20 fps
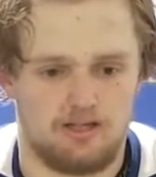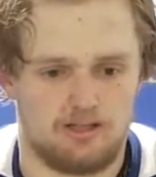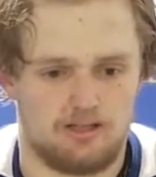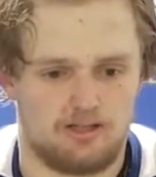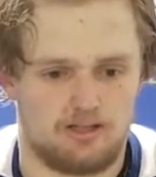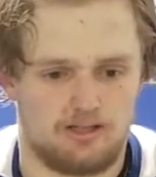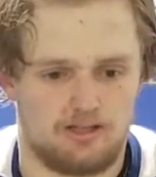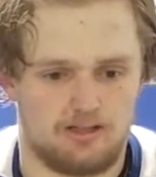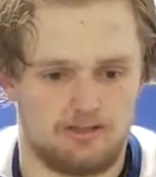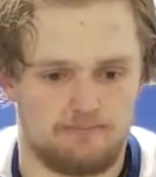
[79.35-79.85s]

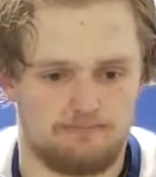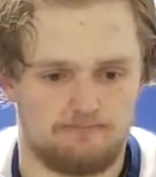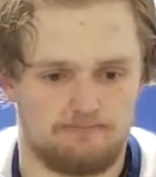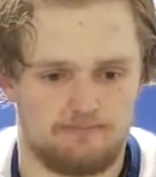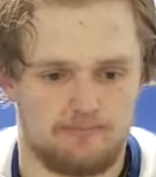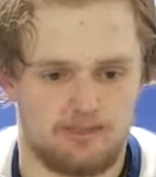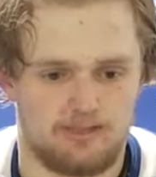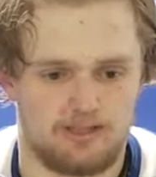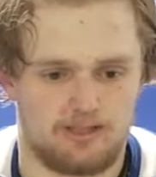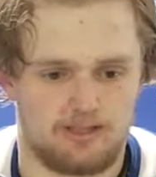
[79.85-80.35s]

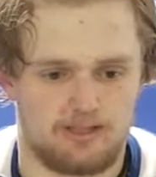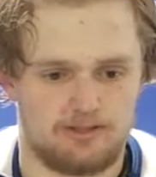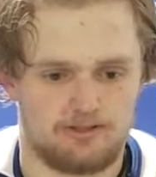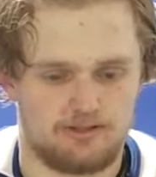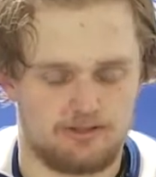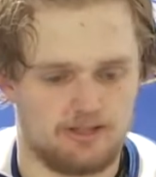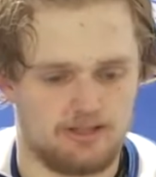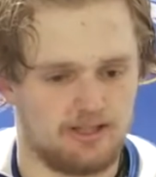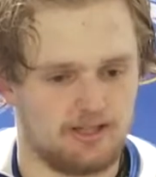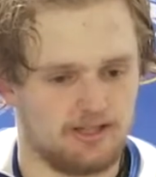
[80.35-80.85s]
long
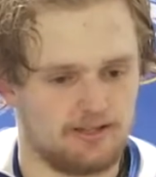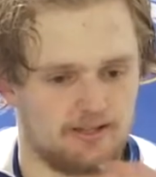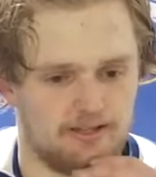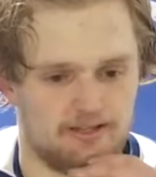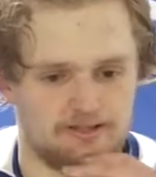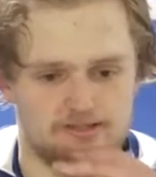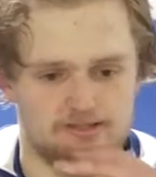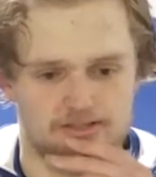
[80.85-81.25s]
injury like this.